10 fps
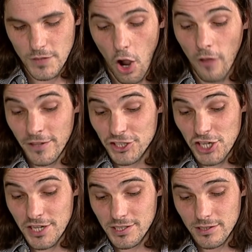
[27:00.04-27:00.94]
on the
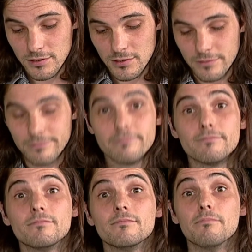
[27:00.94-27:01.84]
sheet,
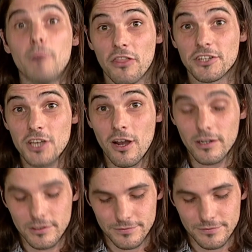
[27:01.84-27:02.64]
mother tongue.